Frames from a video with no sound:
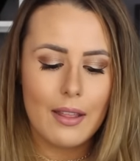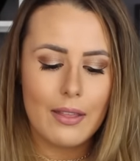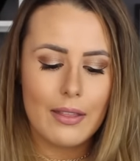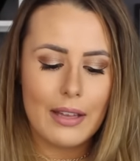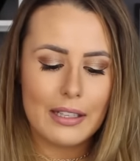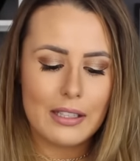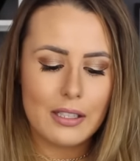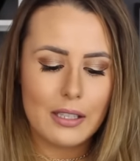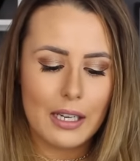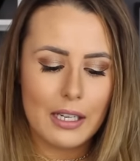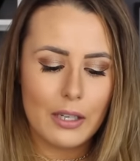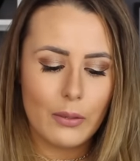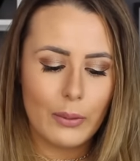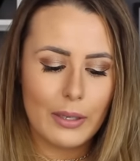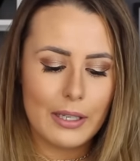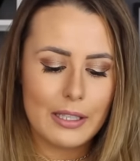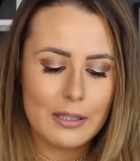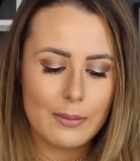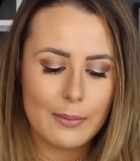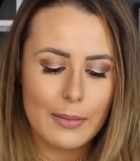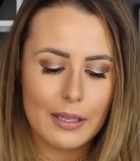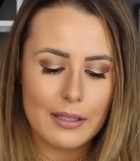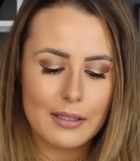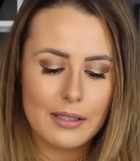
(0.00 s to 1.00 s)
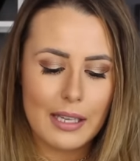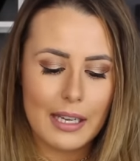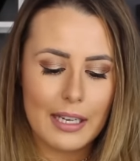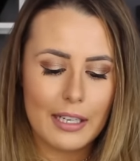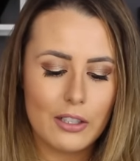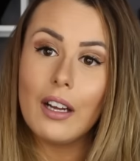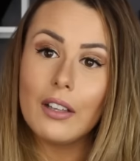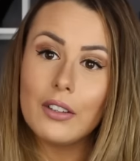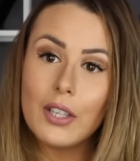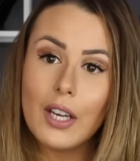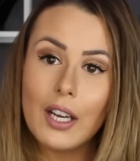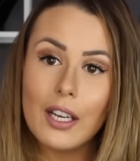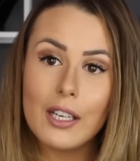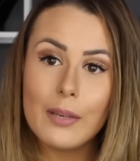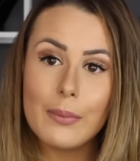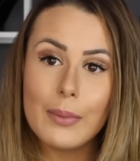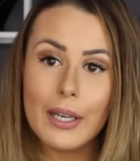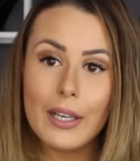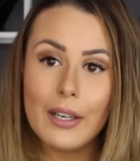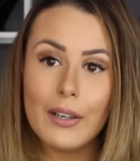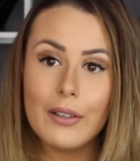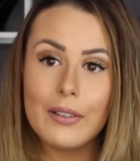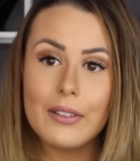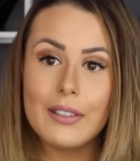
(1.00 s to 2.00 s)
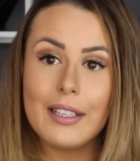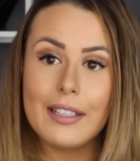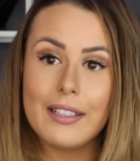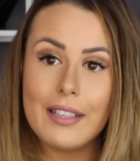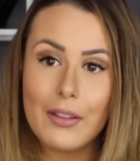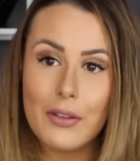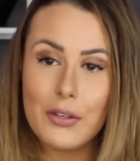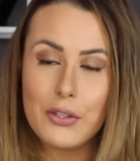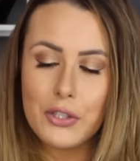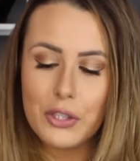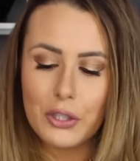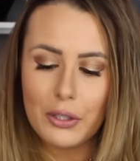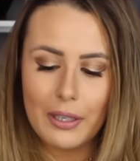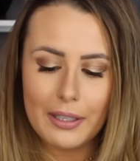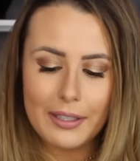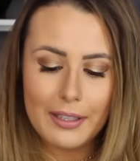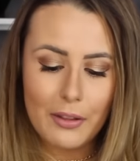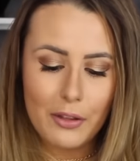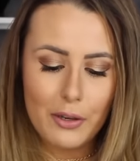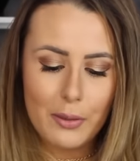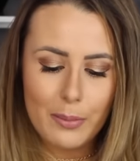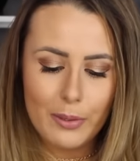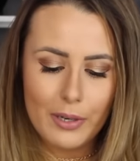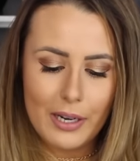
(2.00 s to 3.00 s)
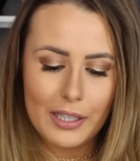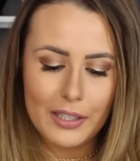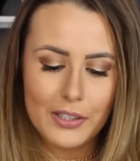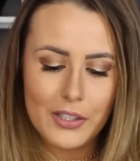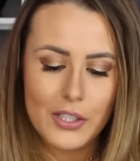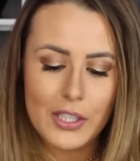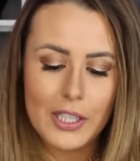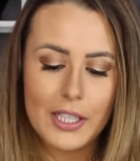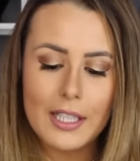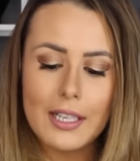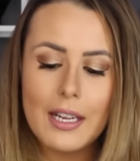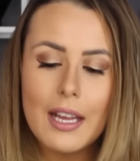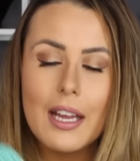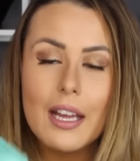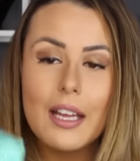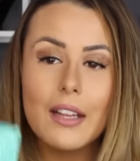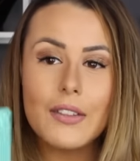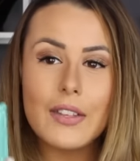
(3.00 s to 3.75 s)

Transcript: that's kind of what it smells like I'll talk about another another bronzer